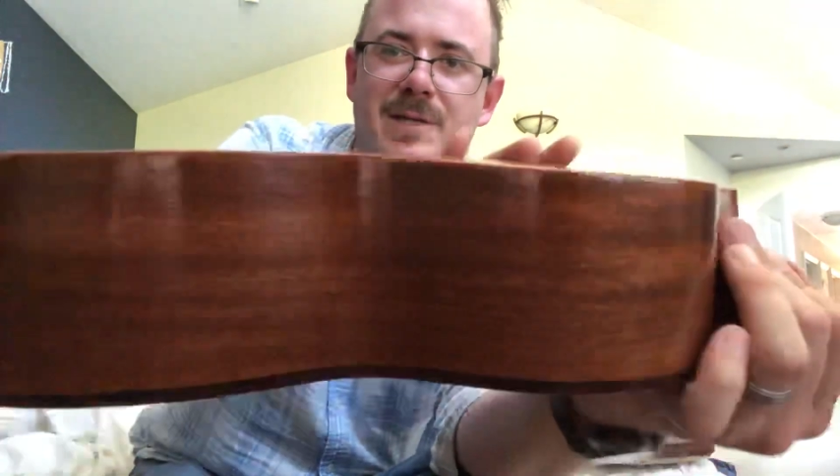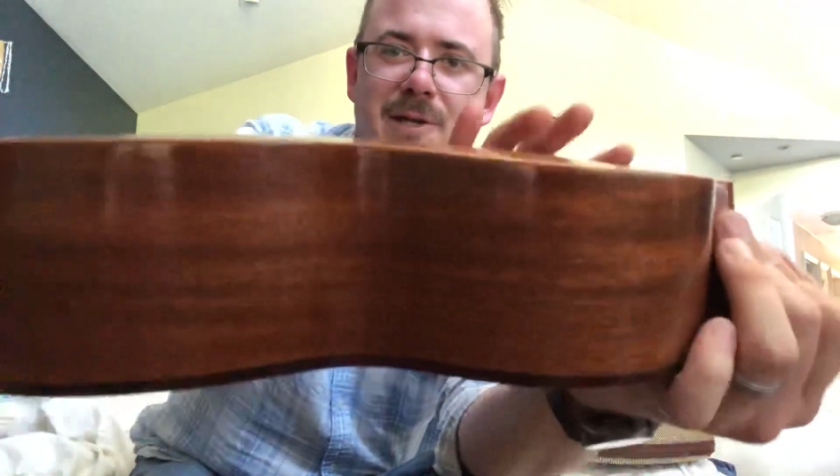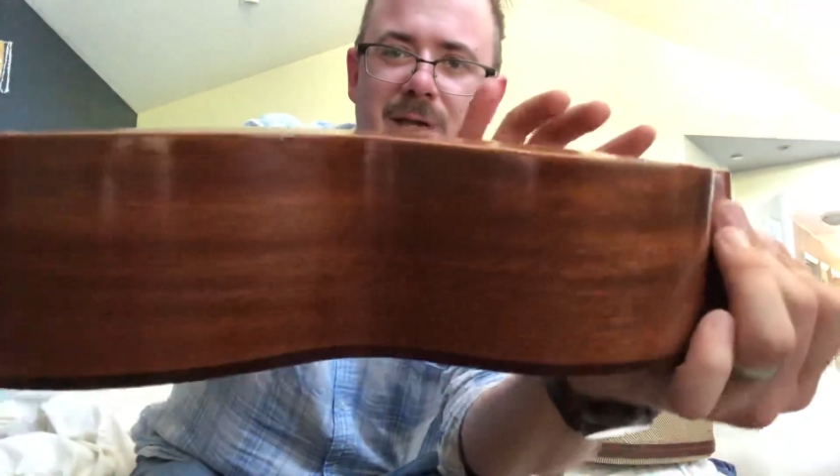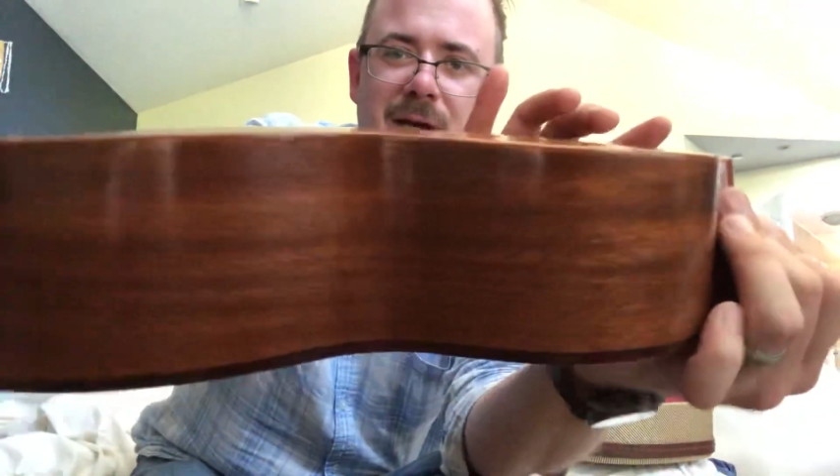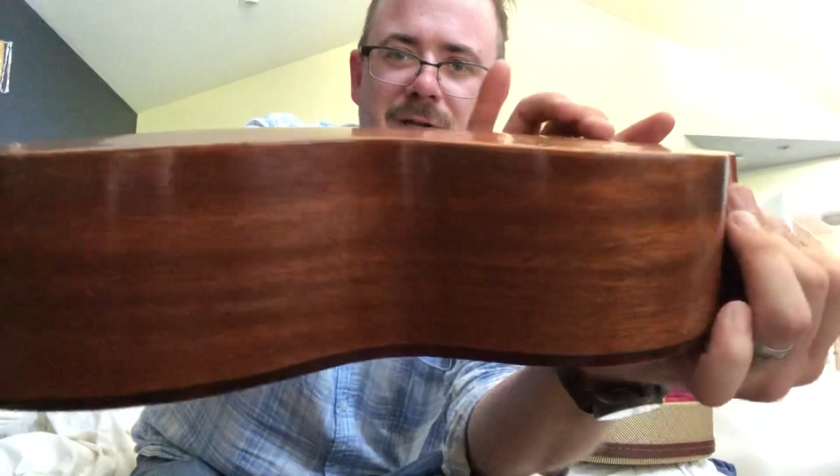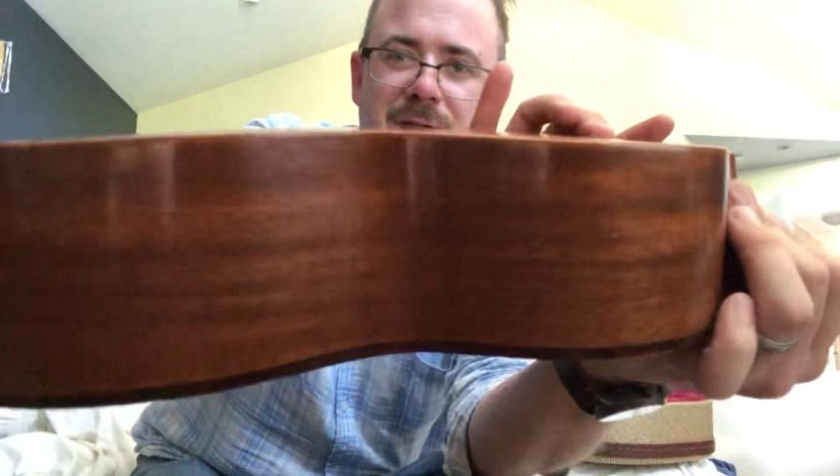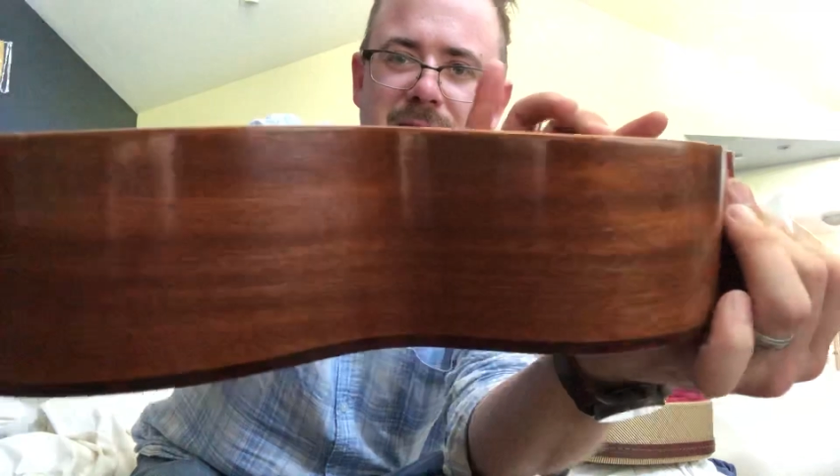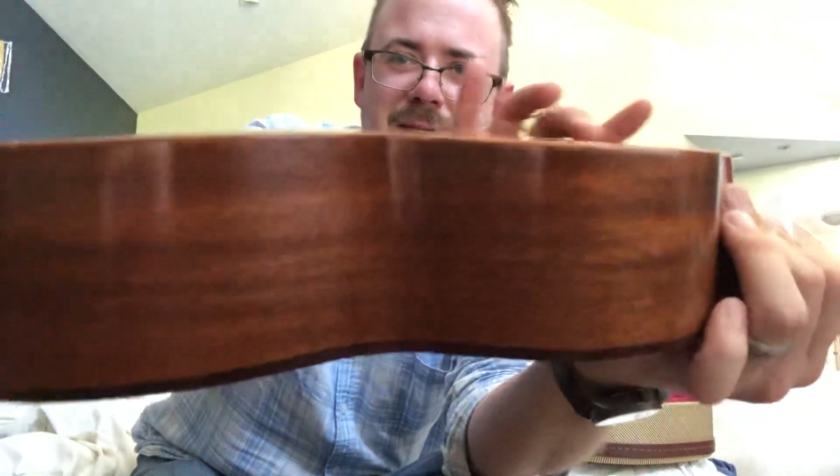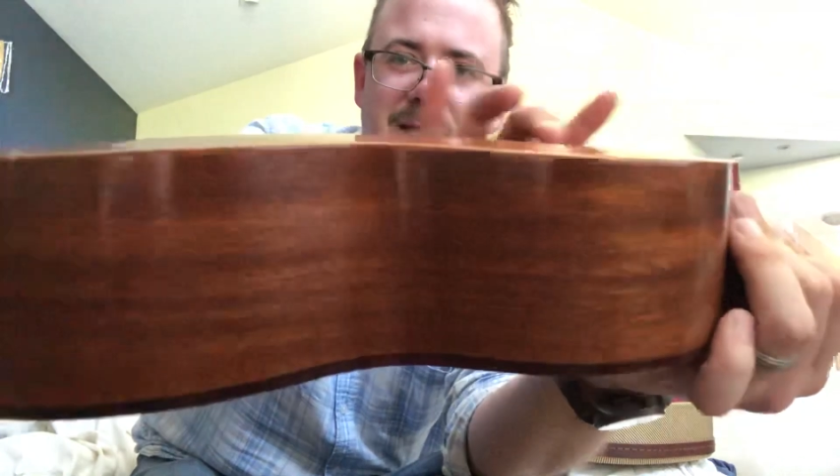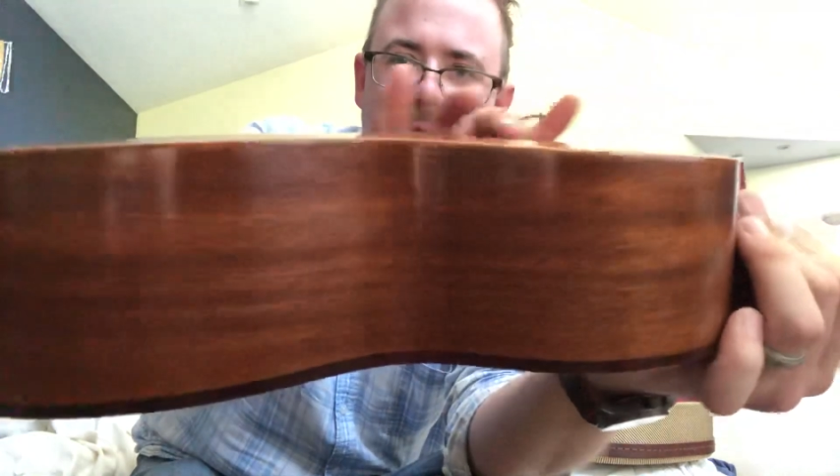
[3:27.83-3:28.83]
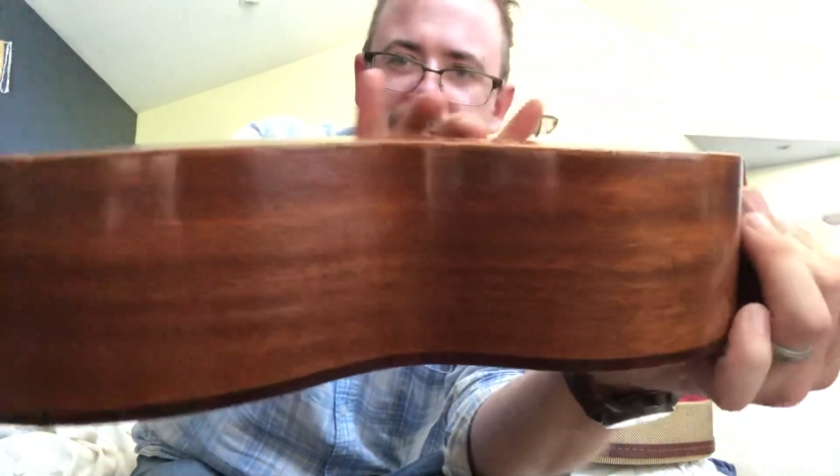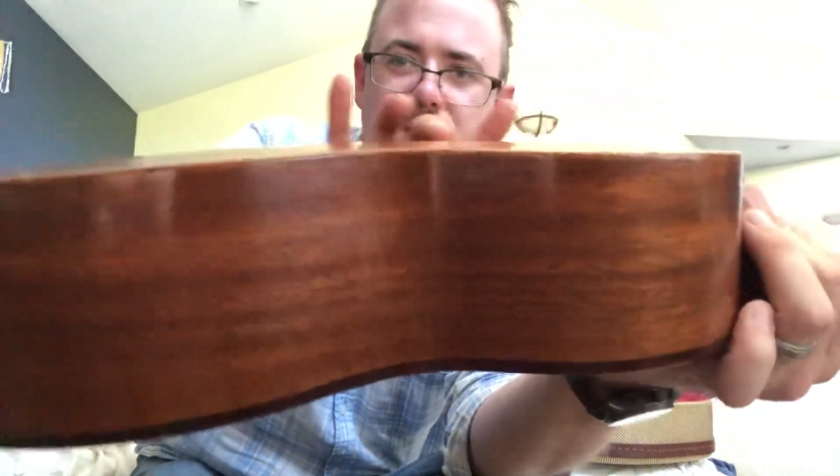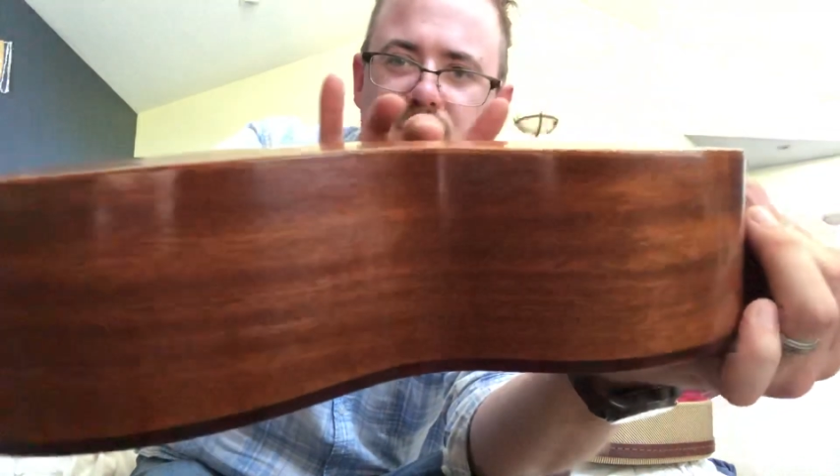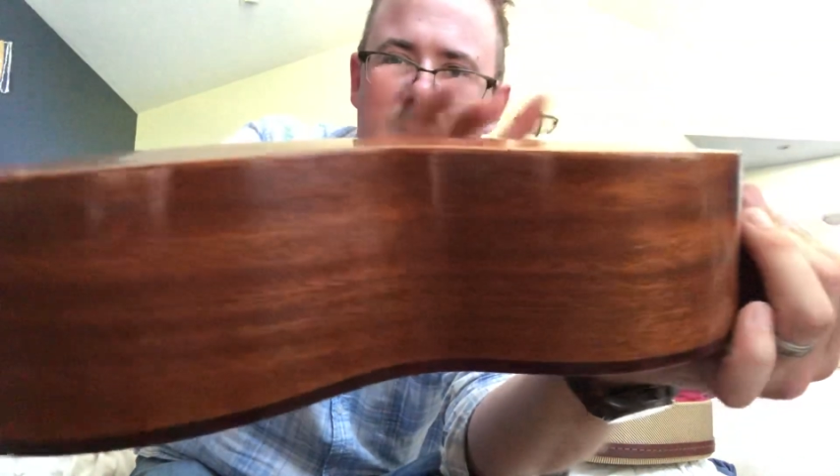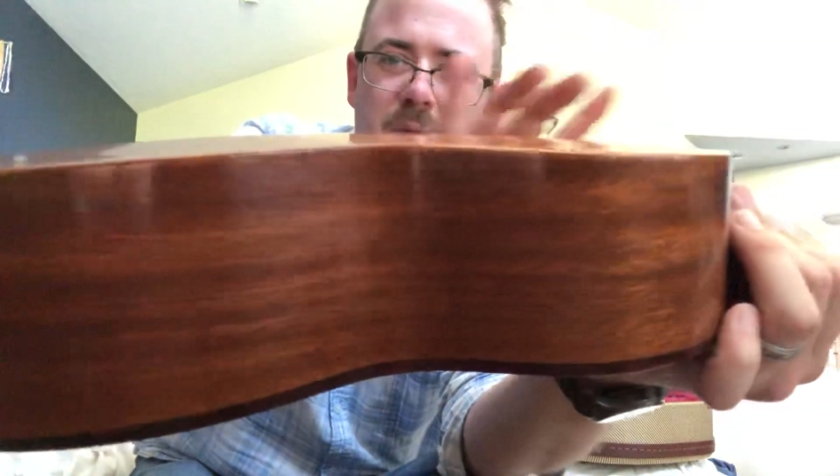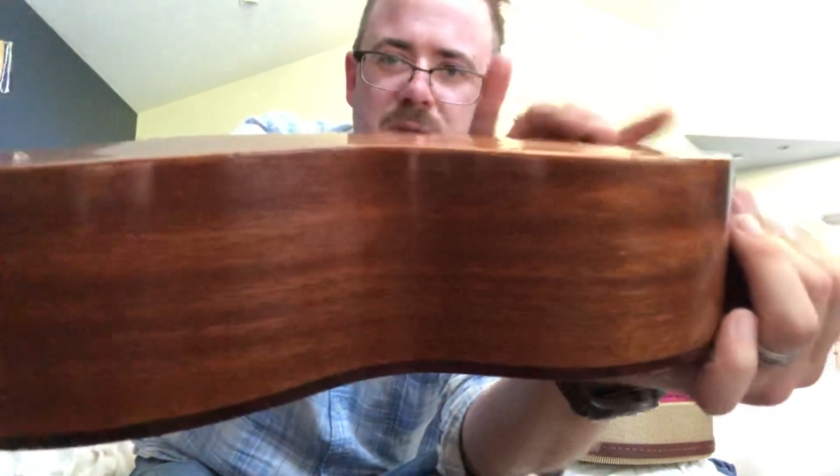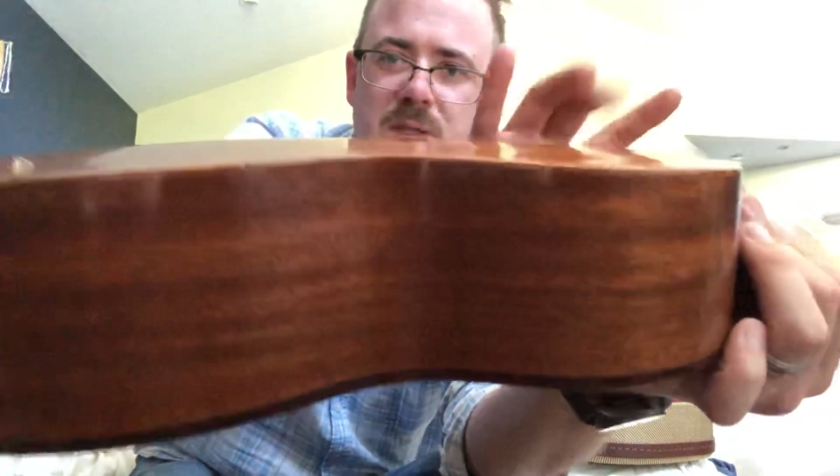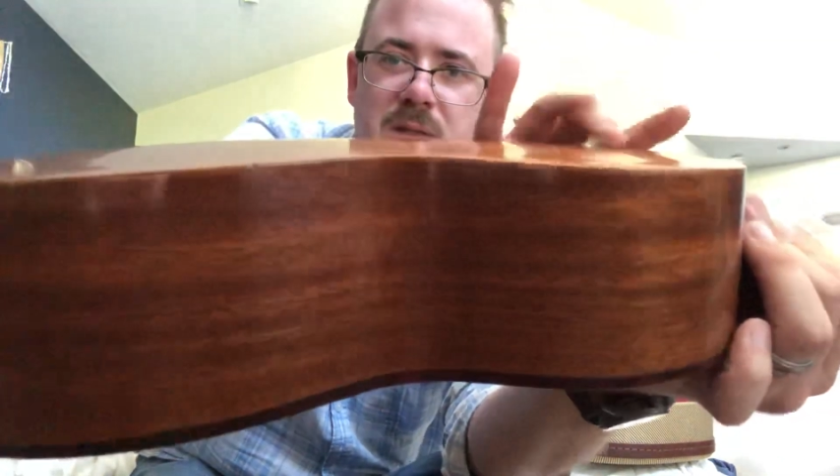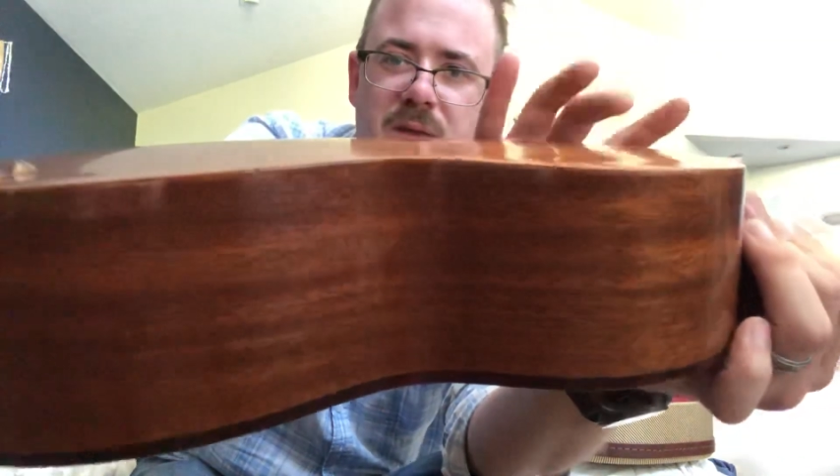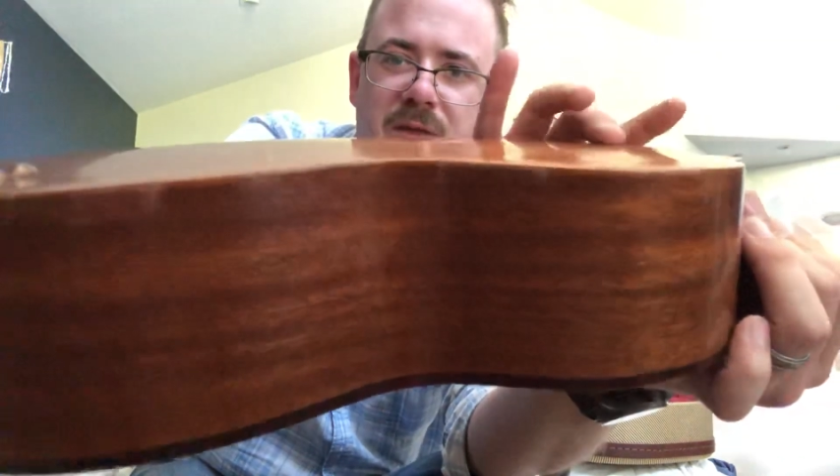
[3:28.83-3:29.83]
and you can actually see it gets
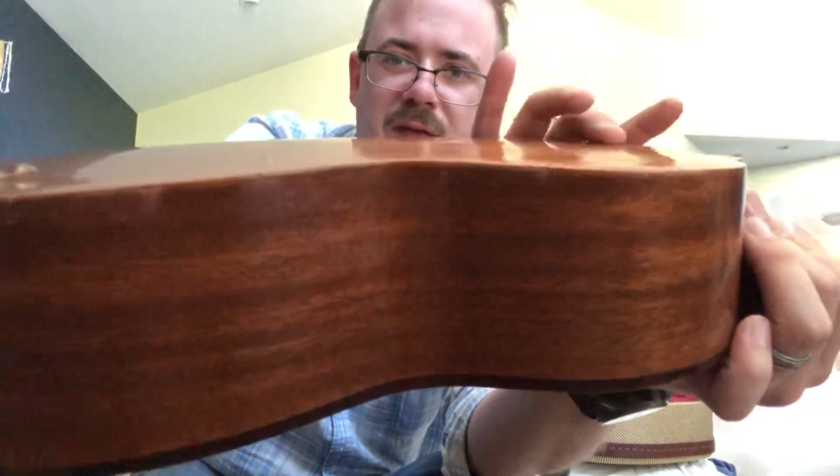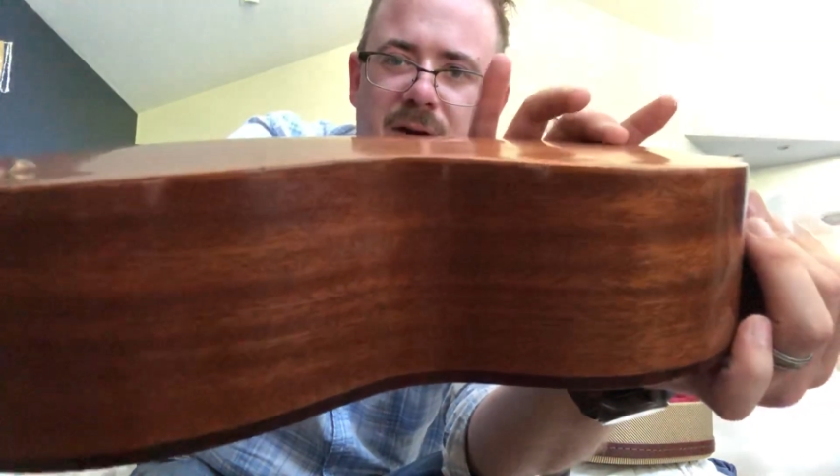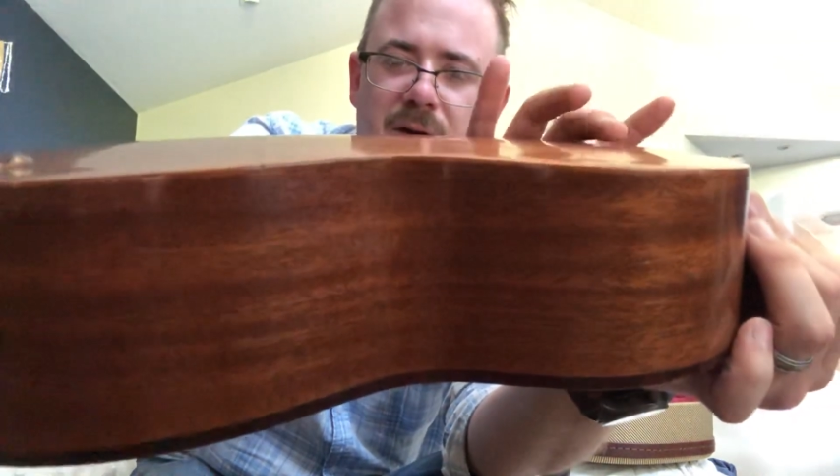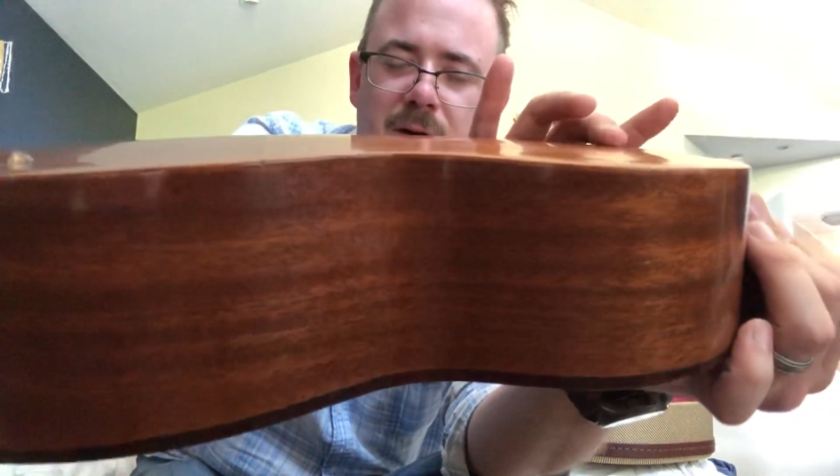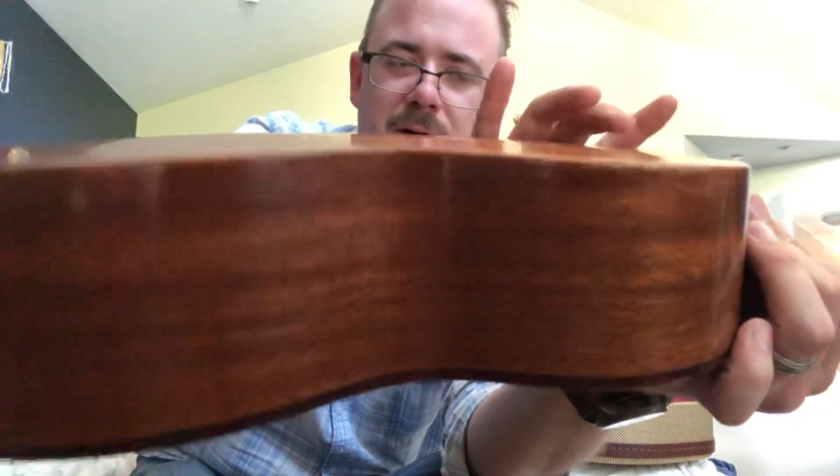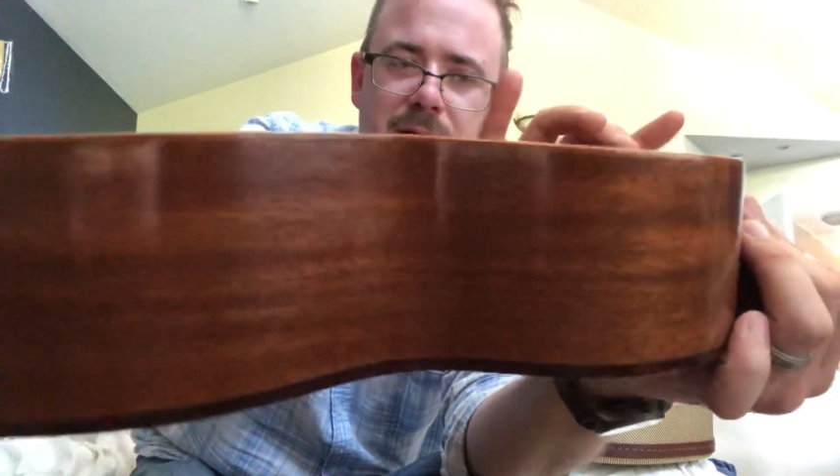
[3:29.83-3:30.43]
thinner.